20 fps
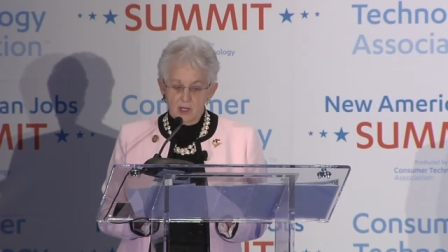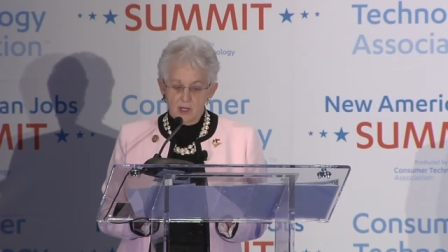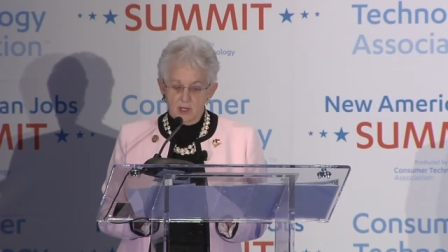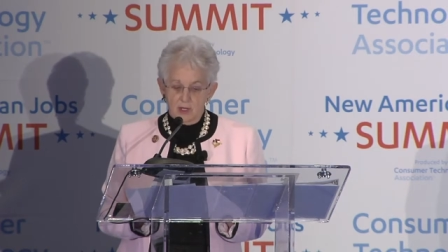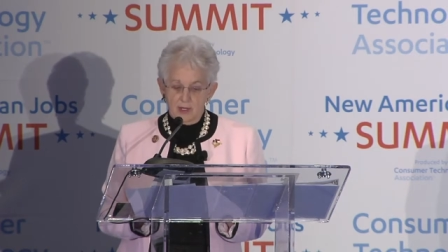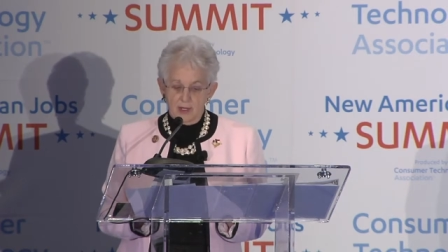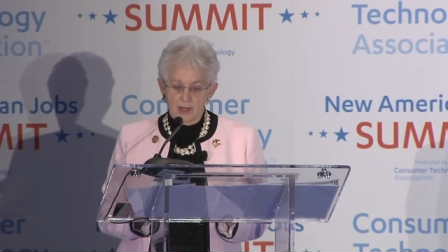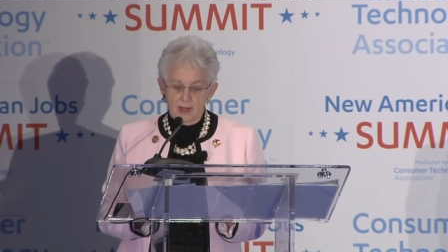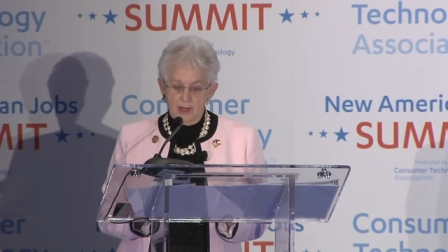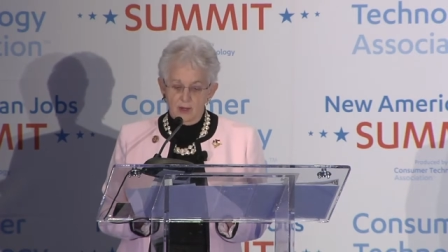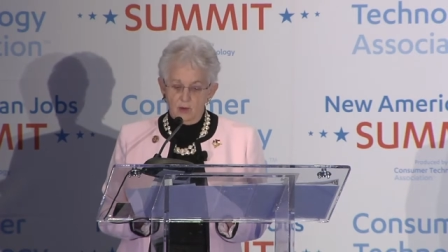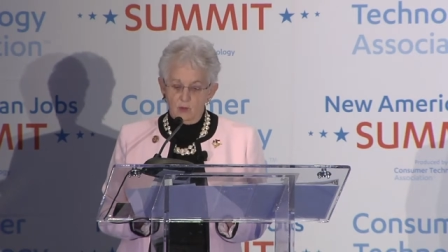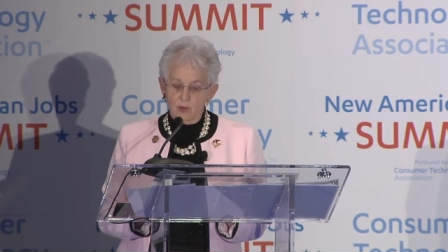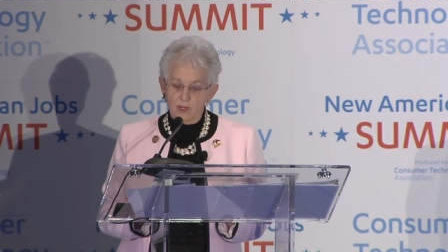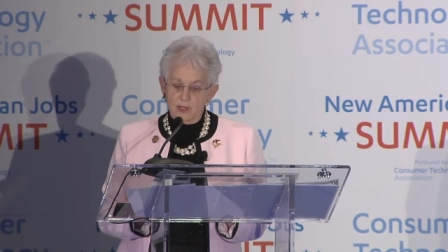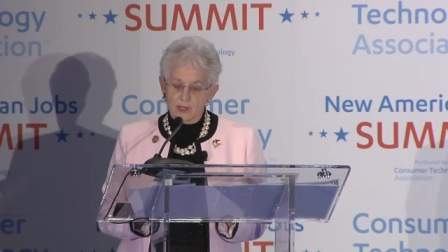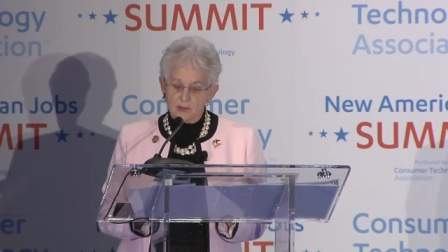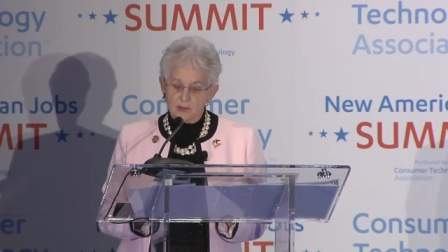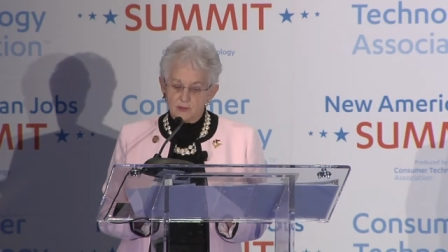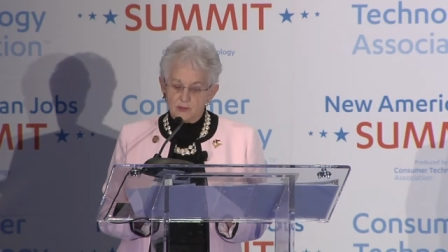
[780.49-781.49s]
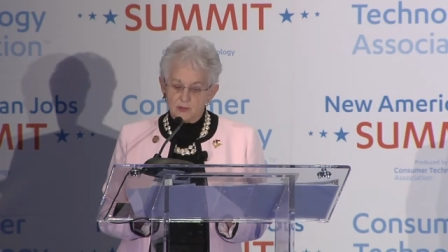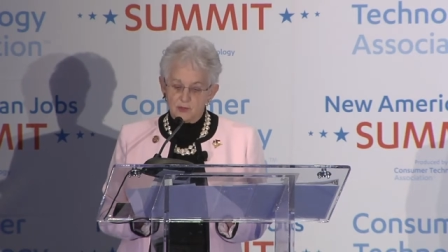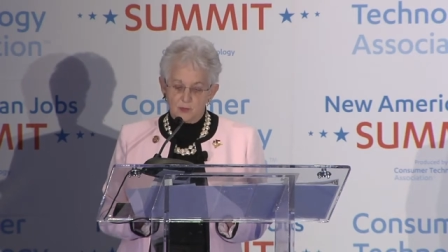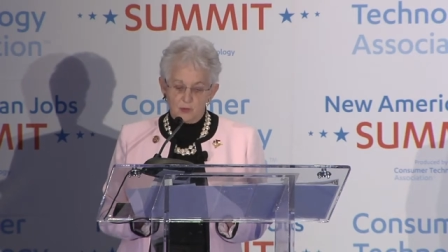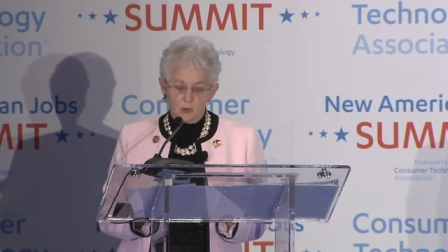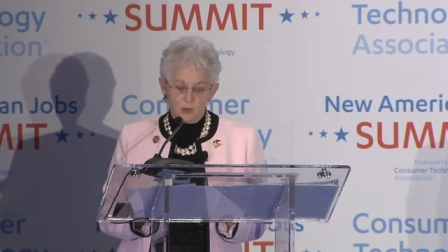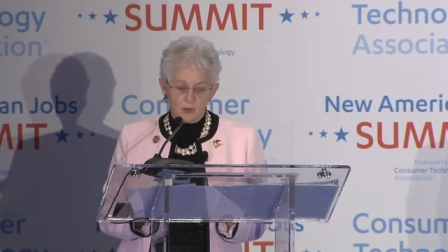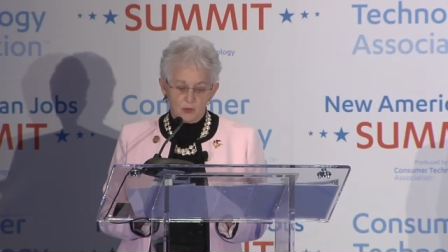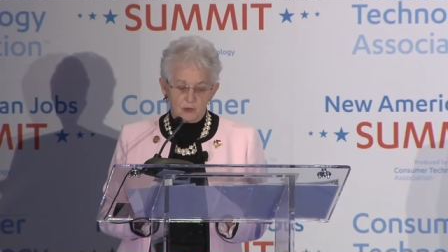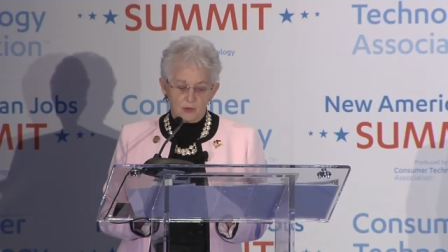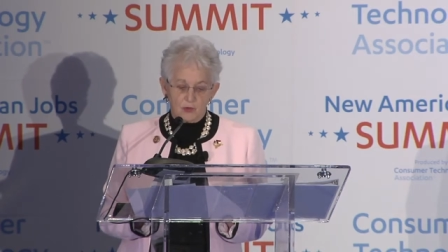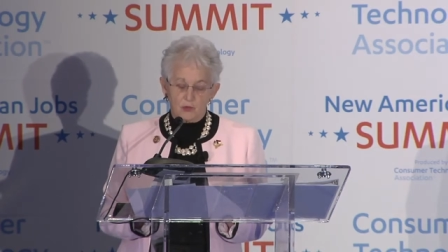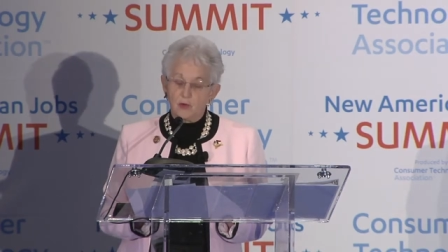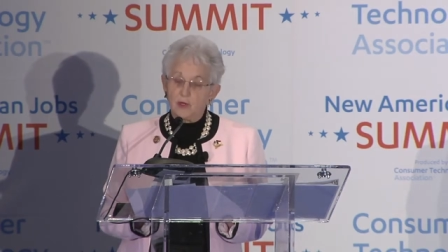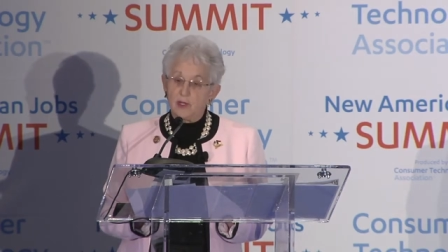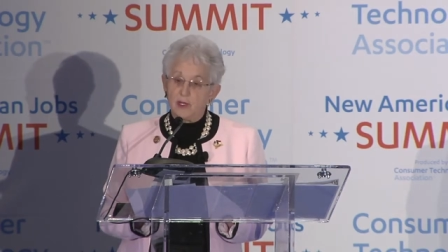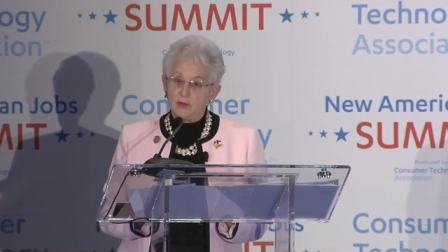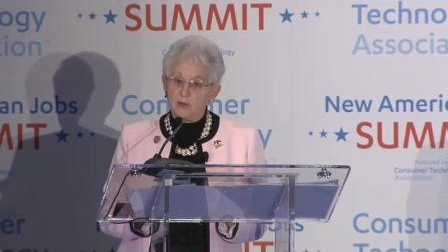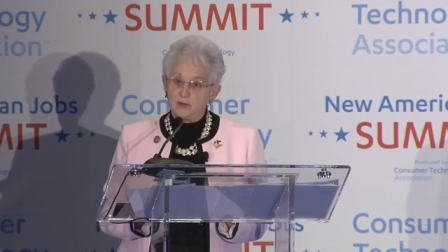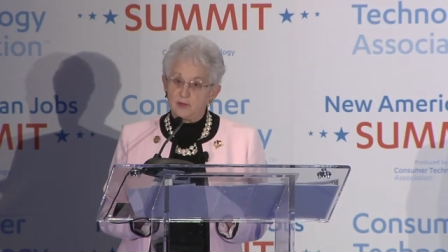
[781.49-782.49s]
on how we can support the
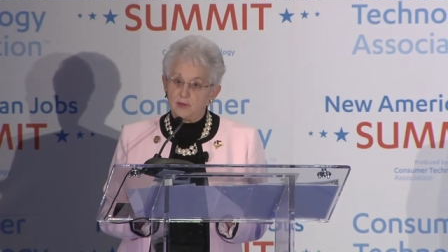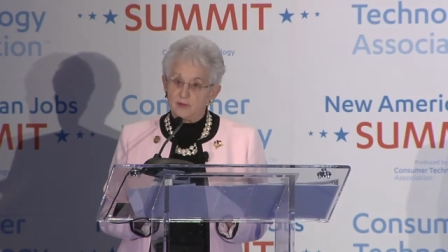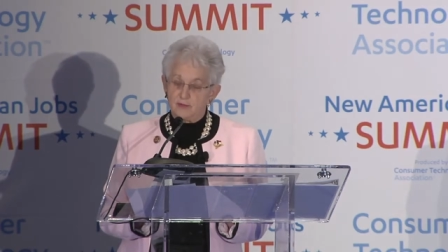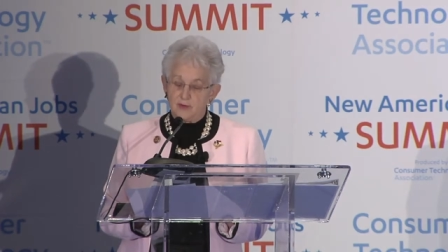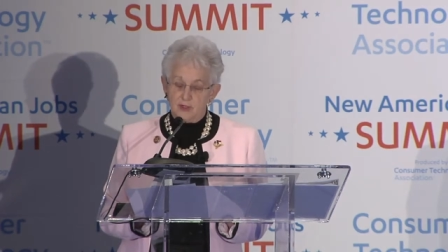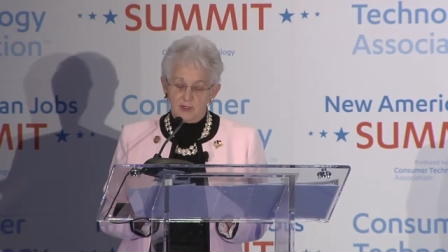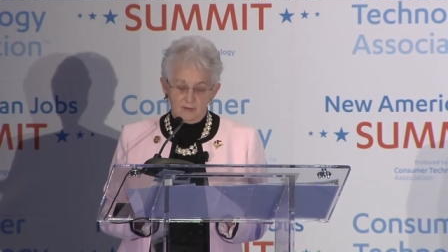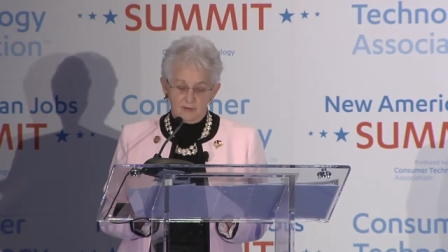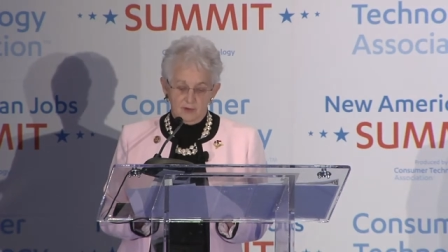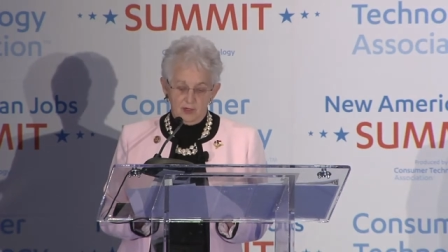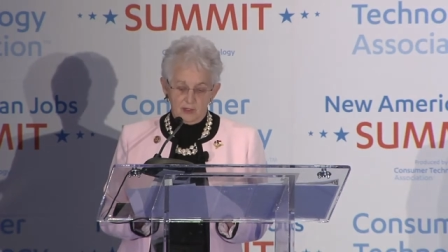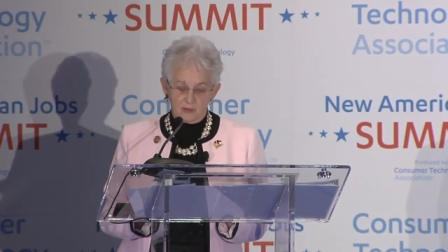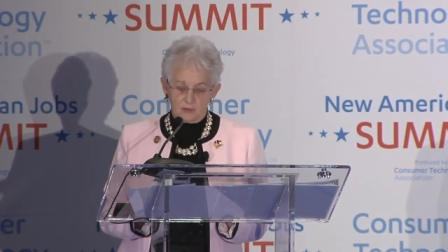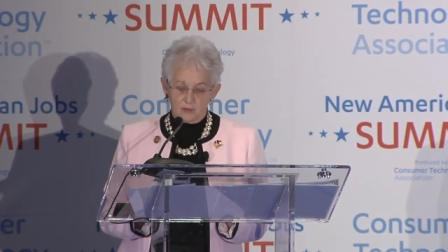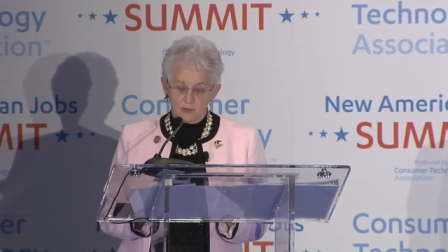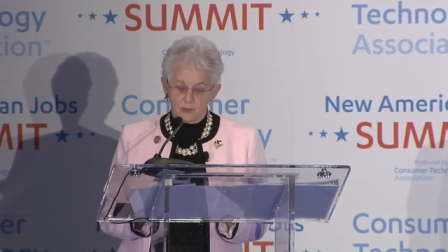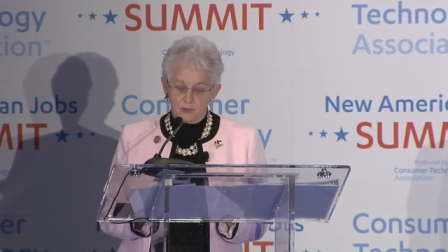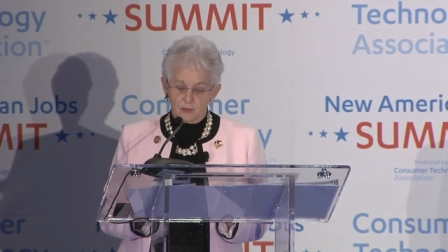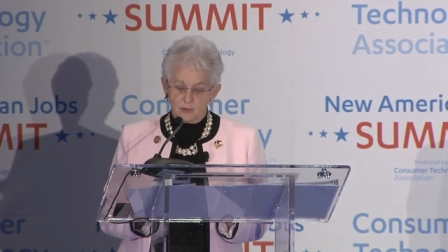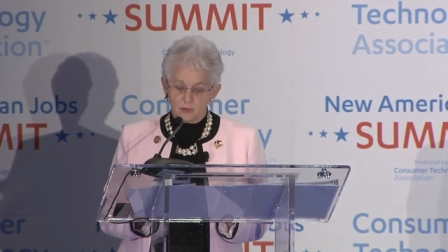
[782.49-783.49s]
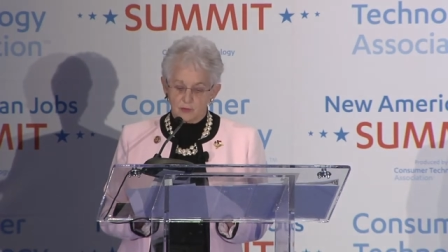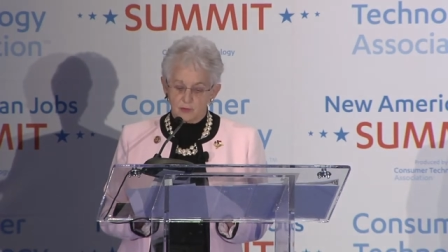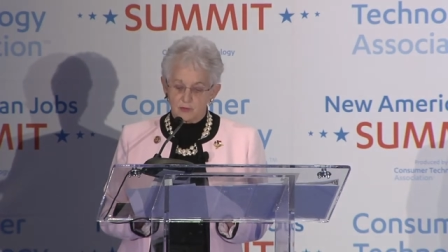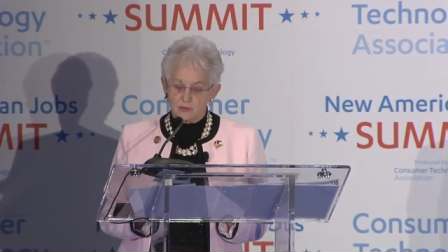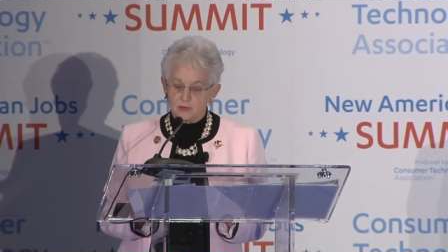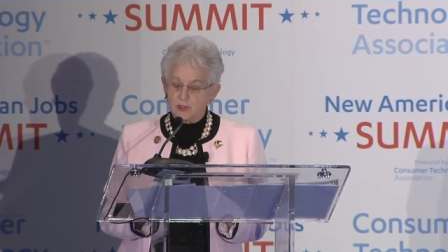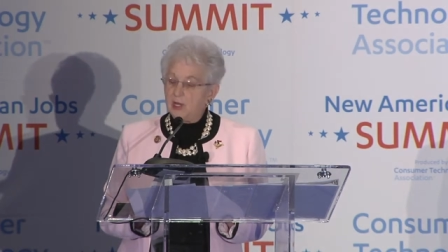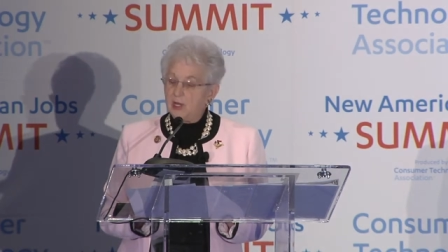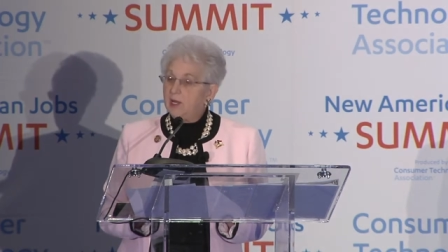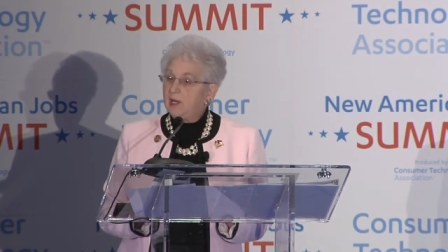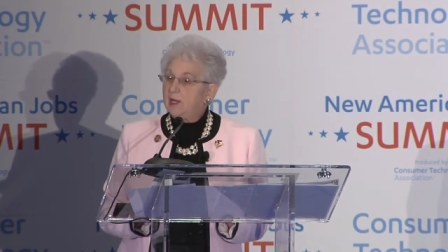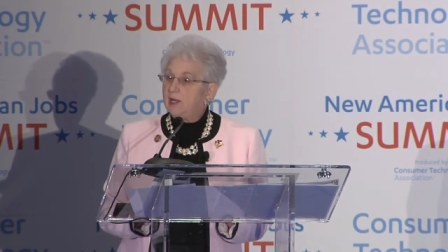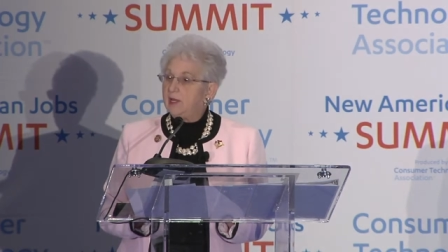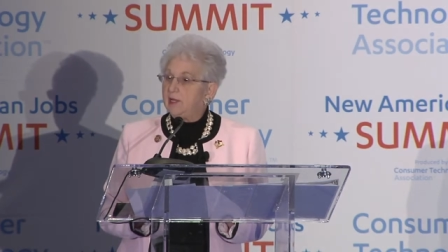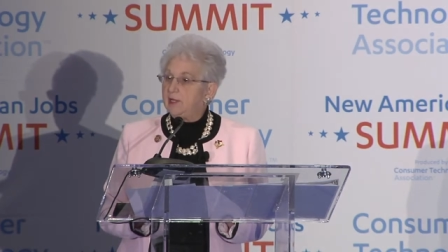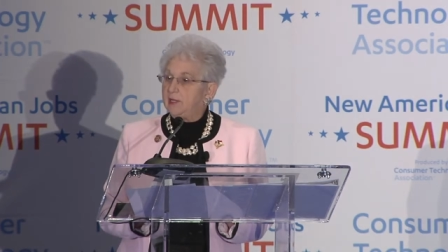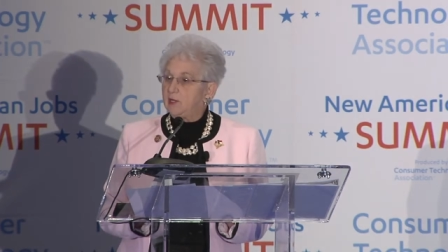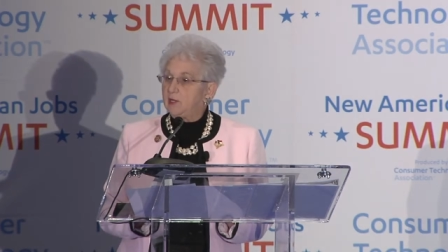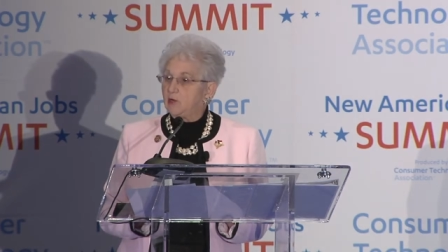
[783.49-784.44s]
creativity of entrepreneurs and